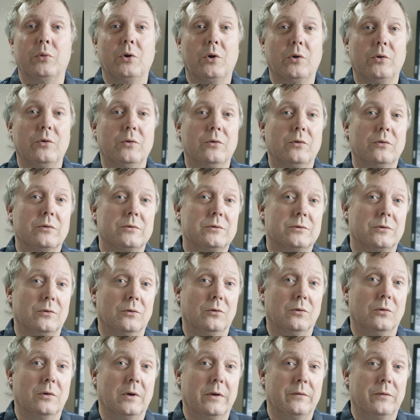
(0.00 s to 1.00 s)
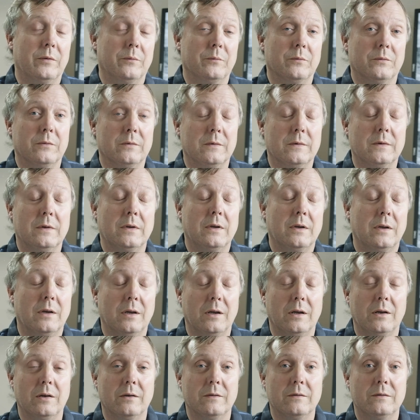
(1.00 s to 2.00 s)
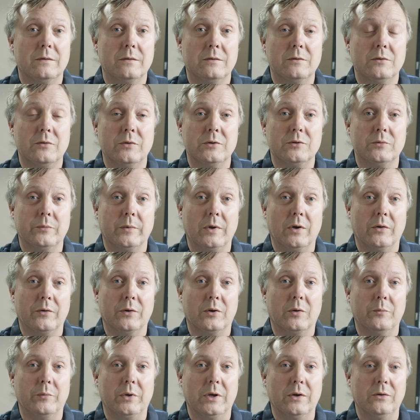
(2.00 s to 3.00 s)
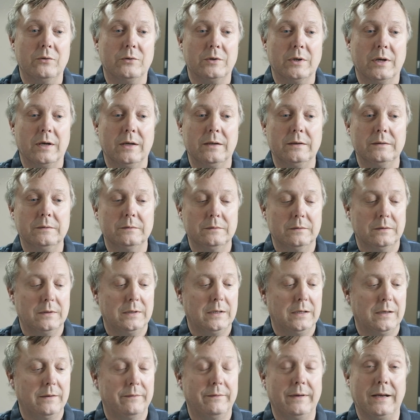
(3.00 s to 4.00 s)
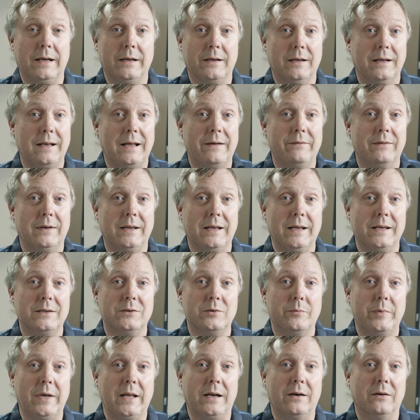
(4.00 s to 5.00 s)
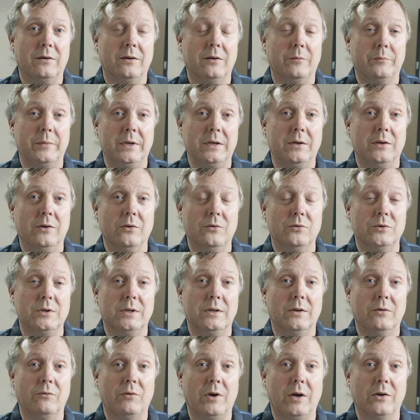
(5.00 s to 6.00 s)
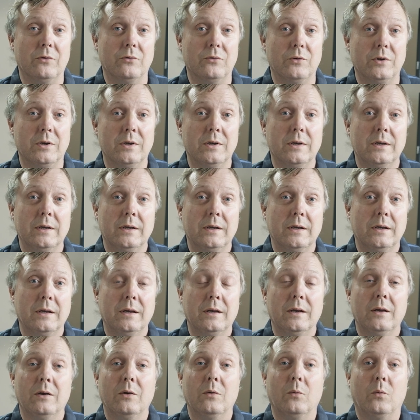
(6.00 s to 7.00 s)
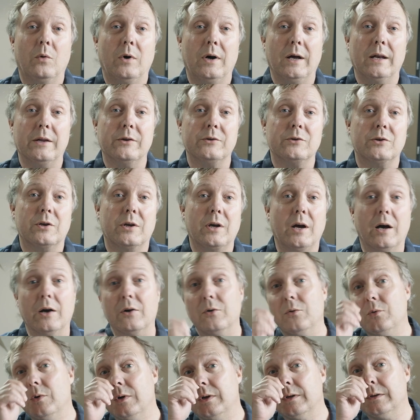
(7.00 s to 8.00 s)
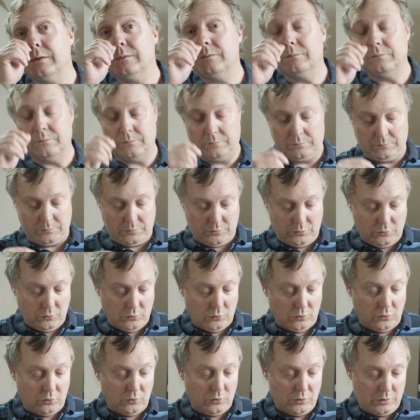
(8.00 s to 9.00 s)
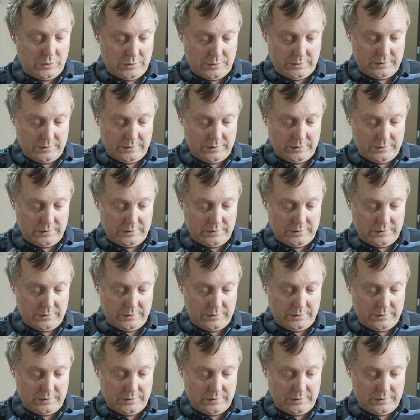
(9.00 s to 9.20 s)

products, or if I'm doing something on the computer. And I found the lavalier is the better, and I've been using the Rode Wireless Go or